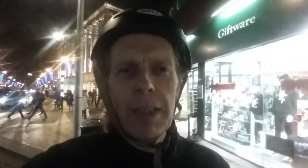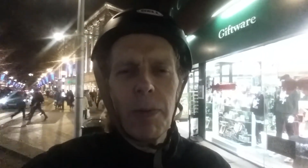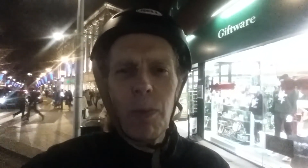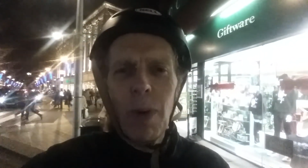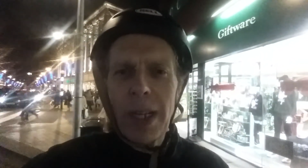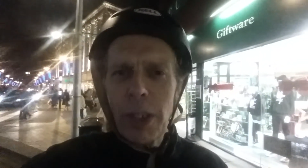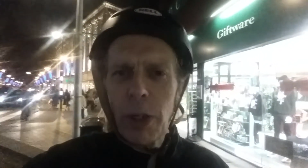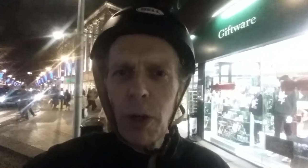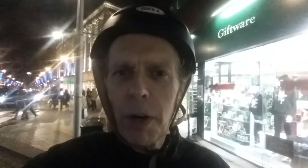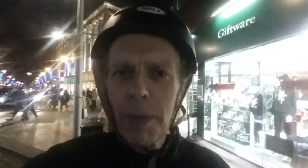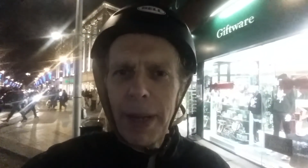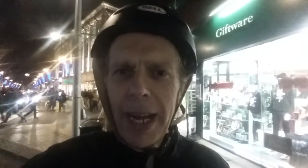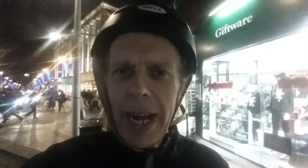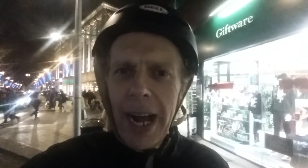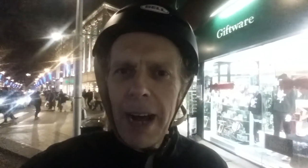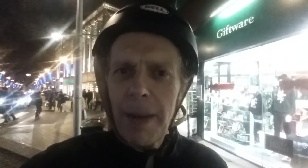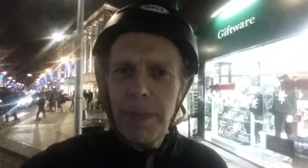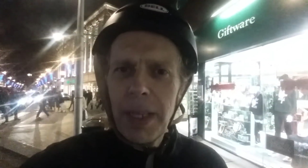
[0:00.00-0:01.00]
what's going to be
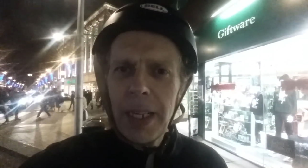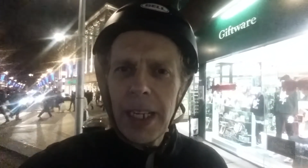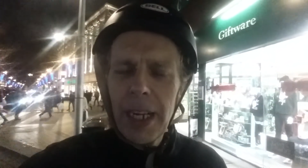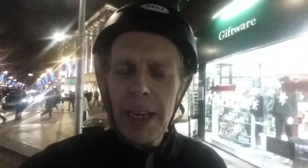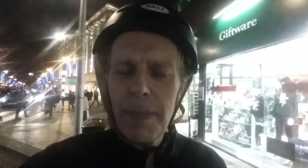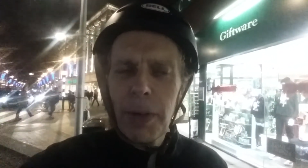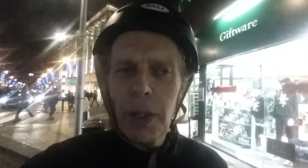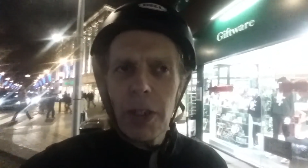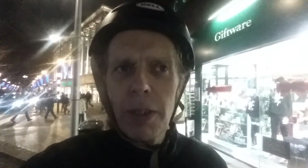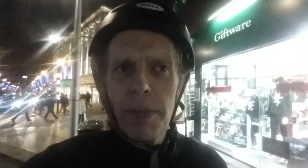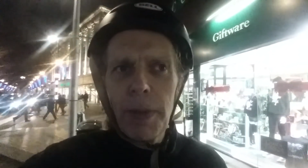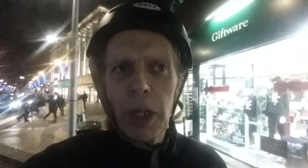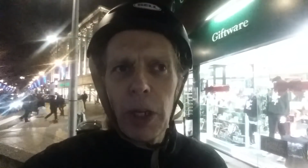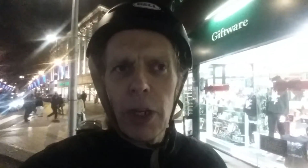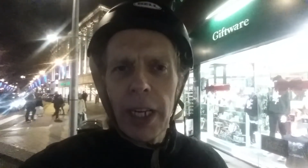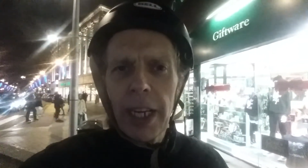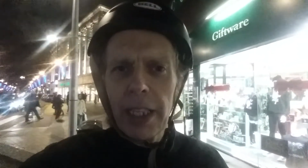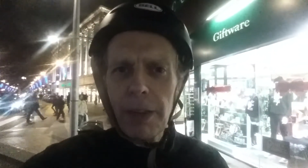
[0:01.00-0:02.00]
happening here, because it'd be
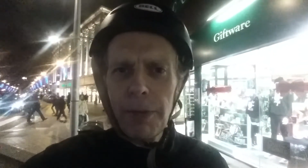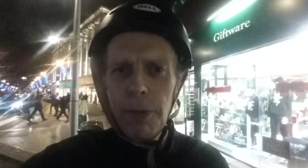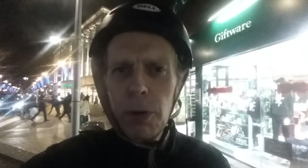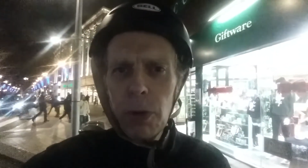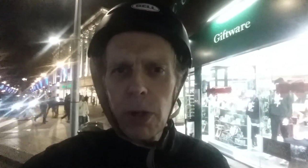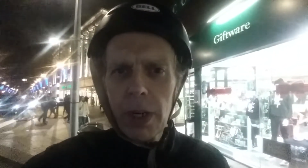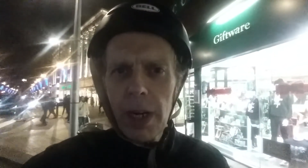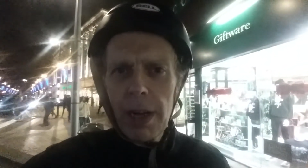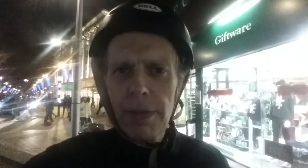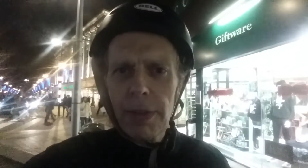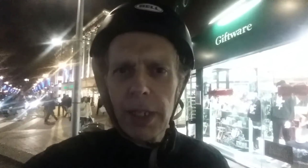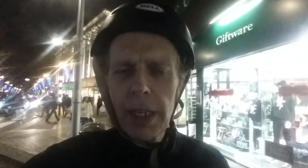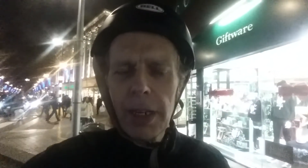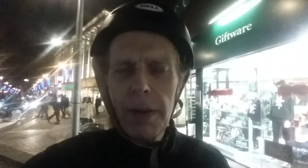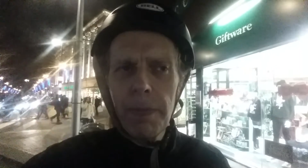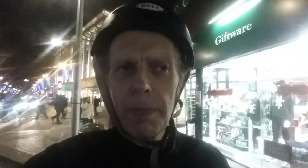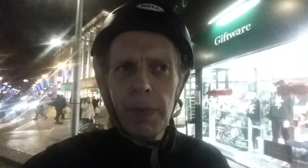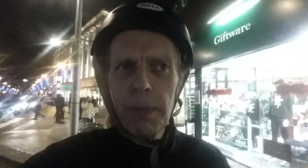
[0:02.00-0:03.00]
good to get the photographs,
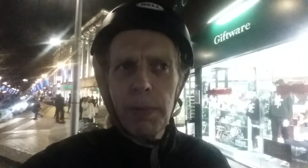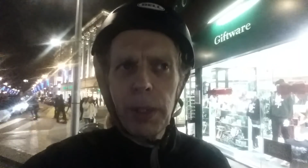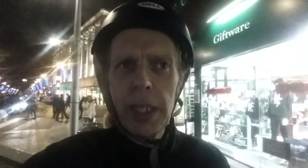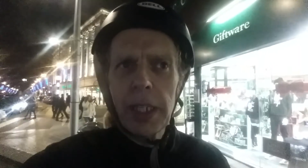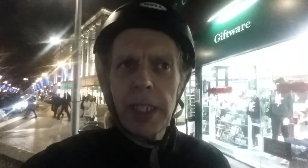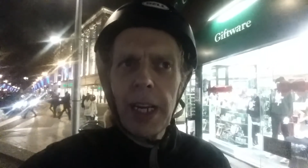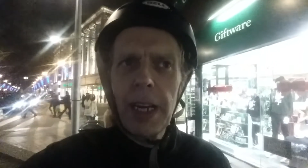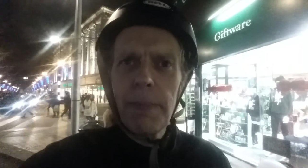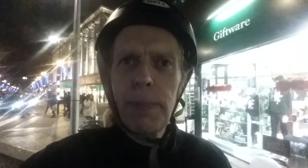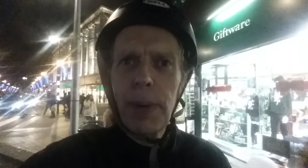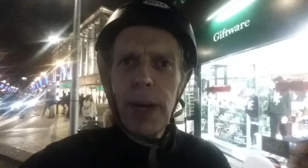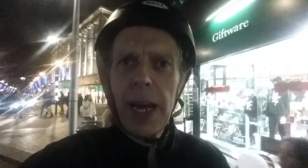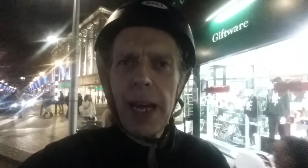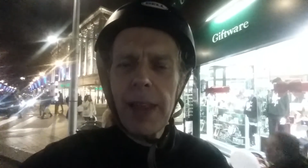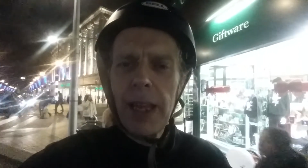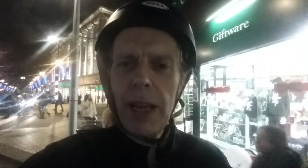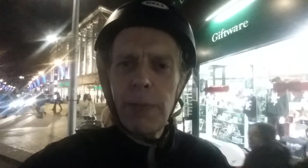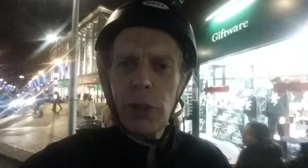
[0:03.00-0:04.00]
but in the same
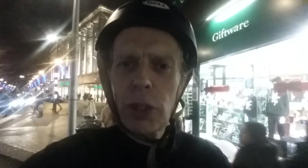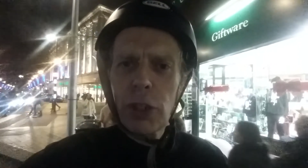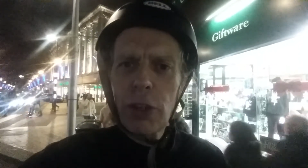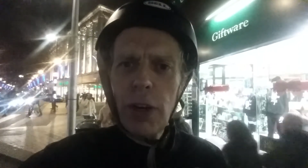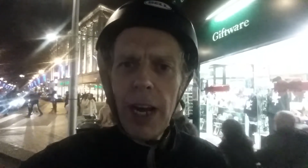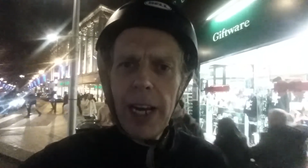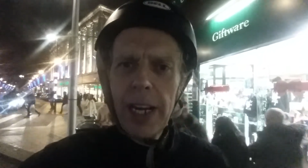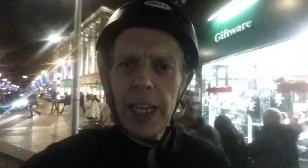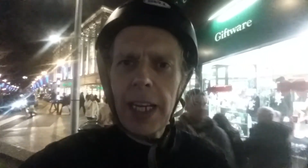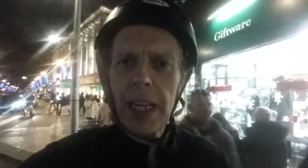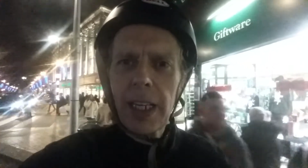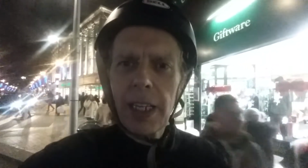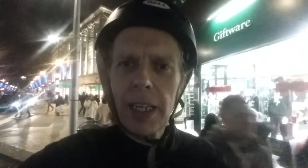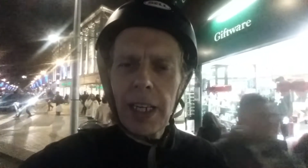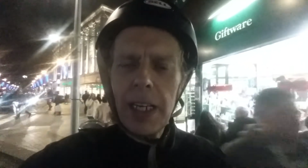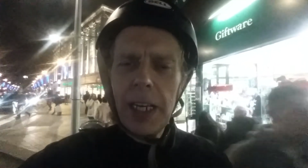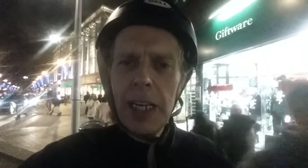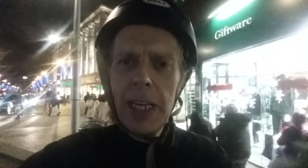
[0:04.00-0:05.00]
breath I'm just trying to get
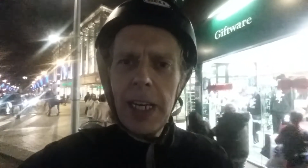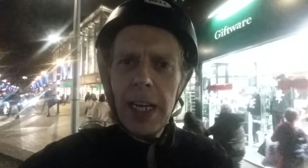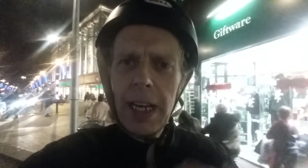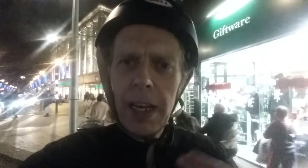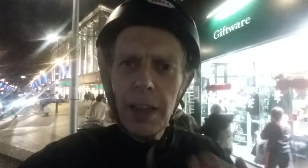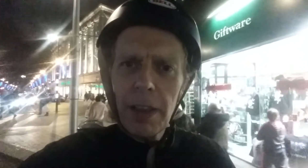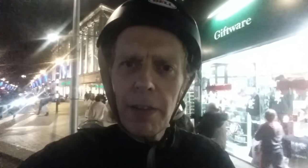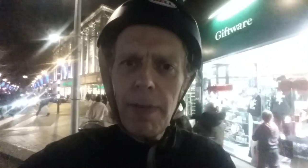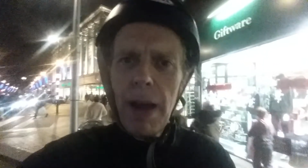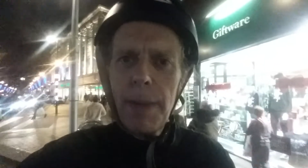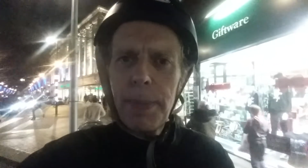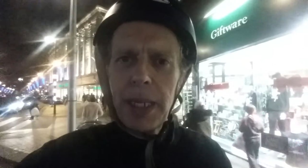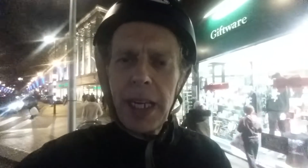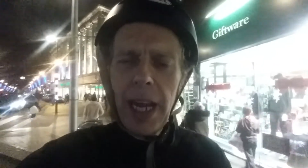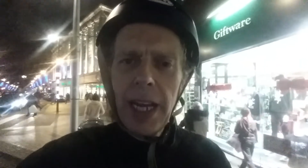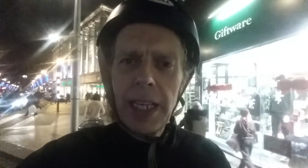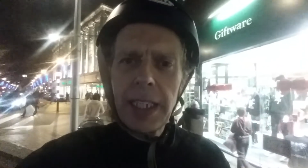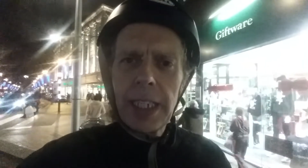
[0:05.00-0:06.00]
the
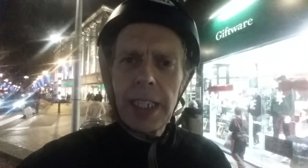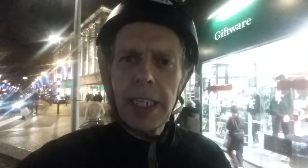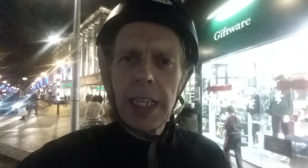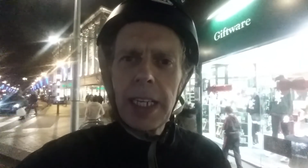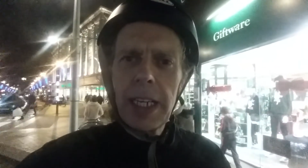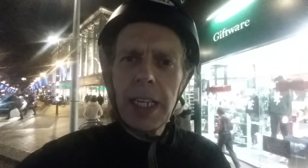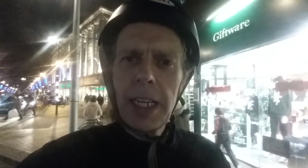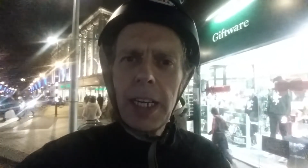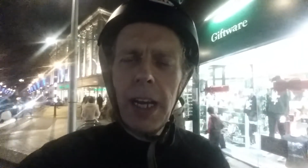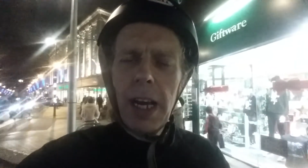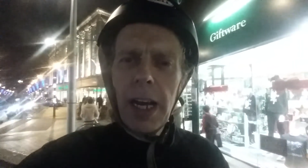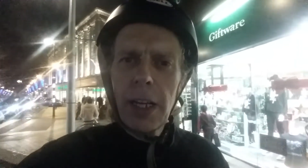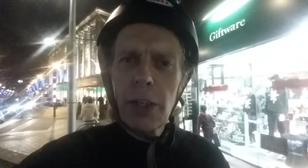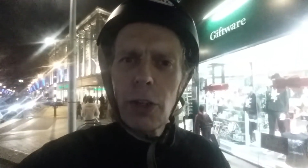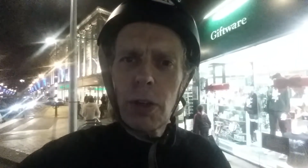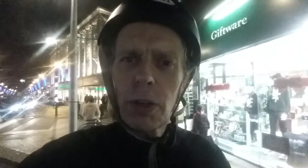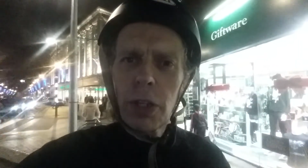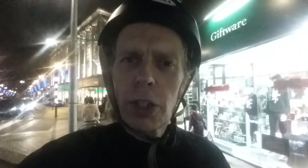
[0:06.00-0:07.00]
repetition
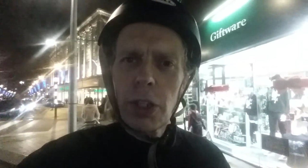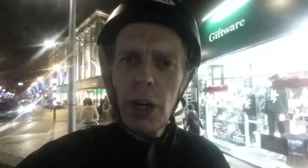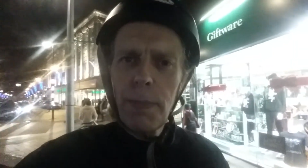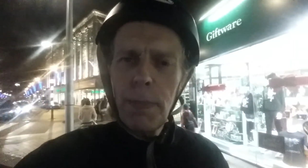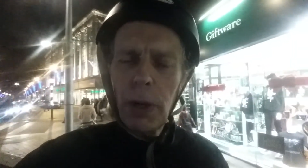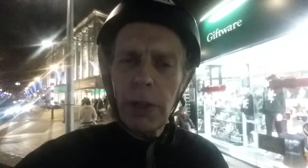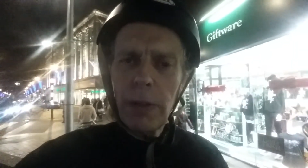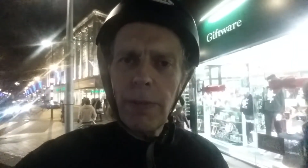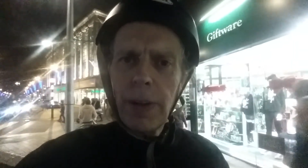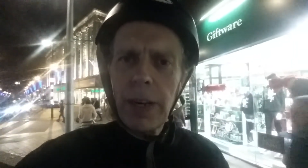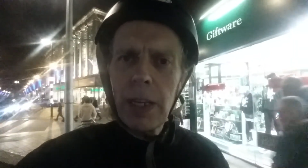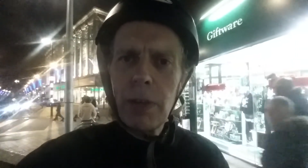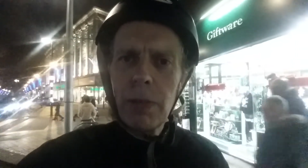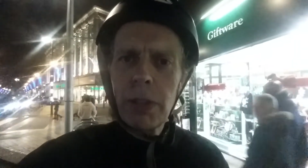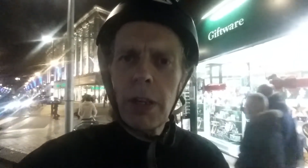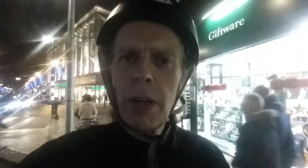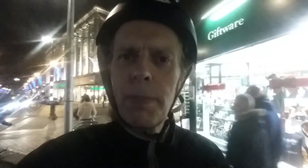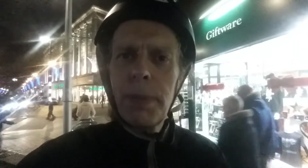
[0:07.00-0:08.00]
so I can start putting
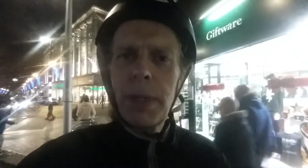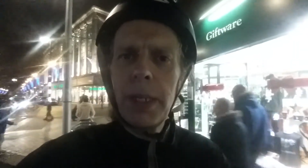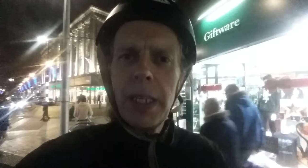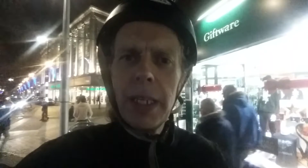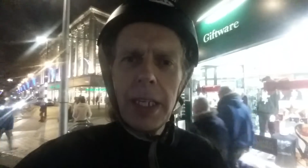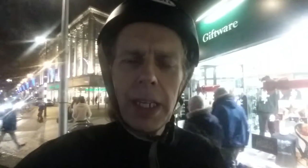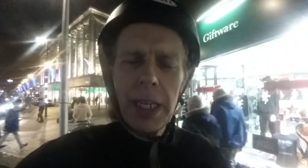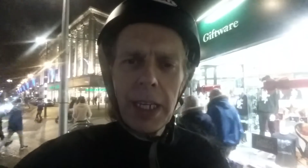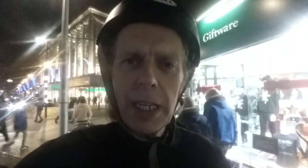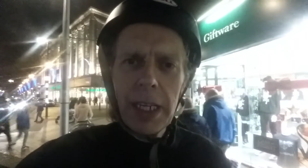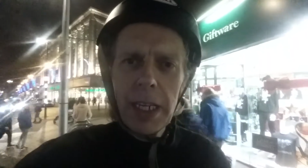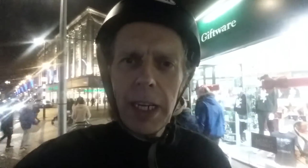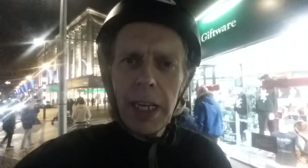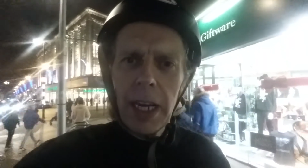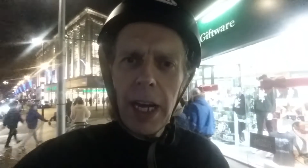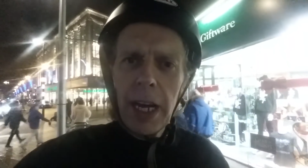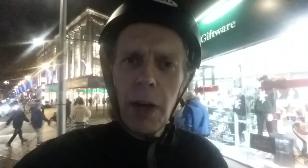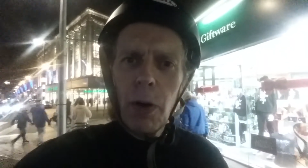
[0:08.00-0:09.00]
videos up,
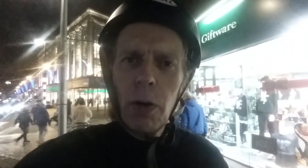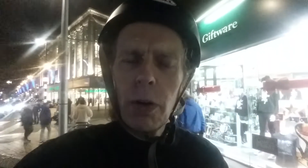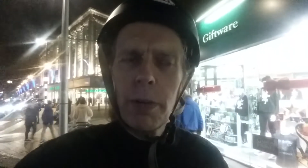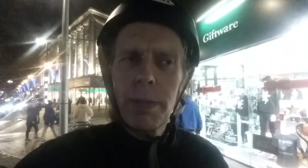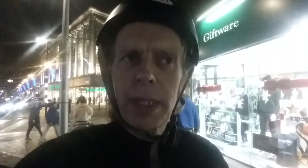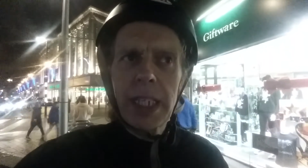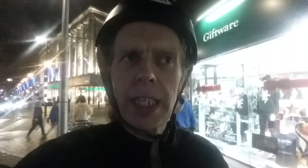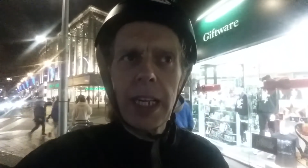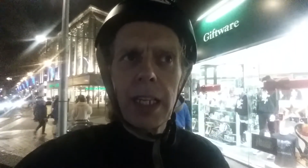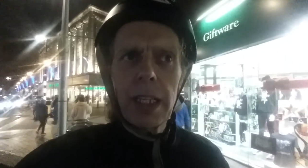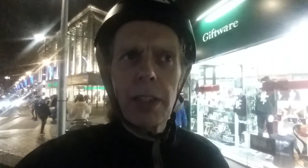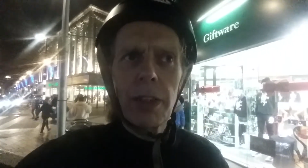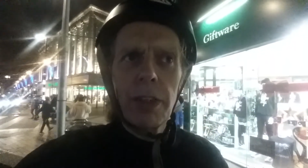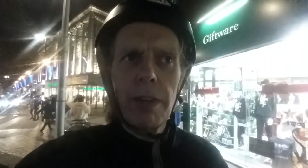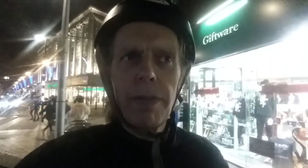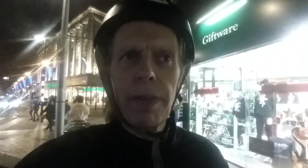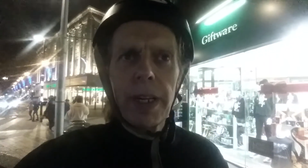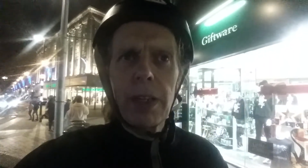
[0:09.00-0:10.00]
honing my skills
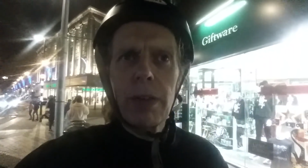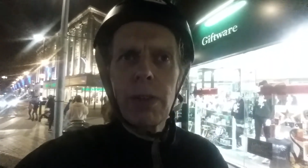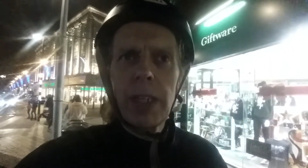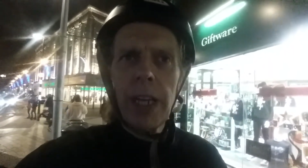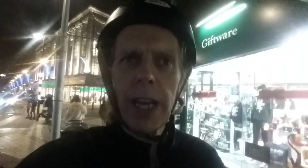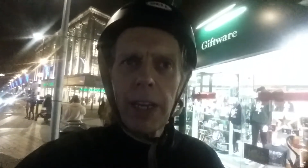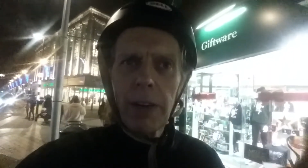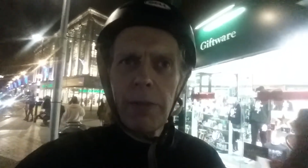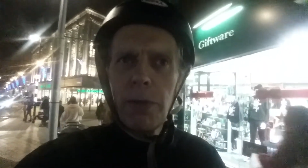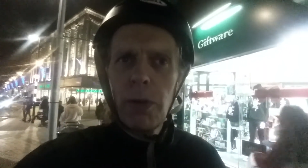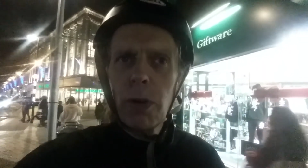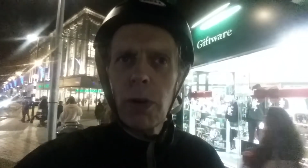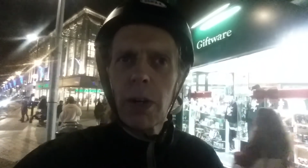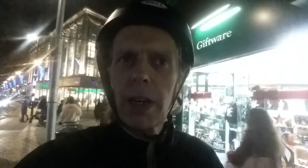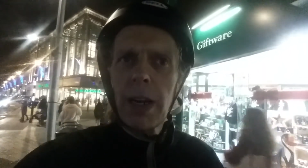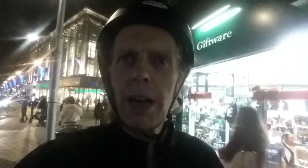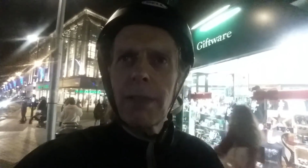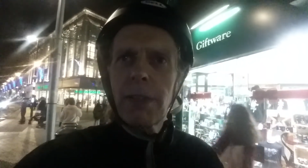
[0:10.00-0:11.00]
on the video, taking
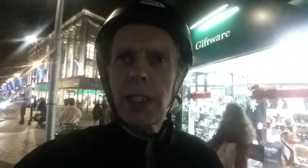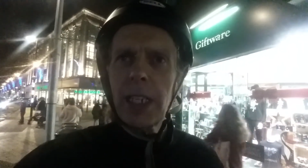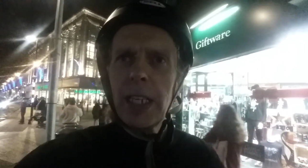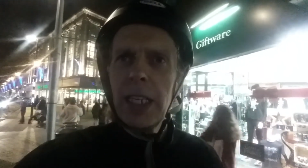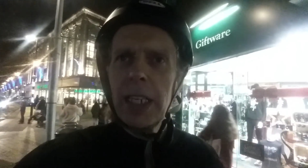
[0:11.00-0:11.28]
photographs,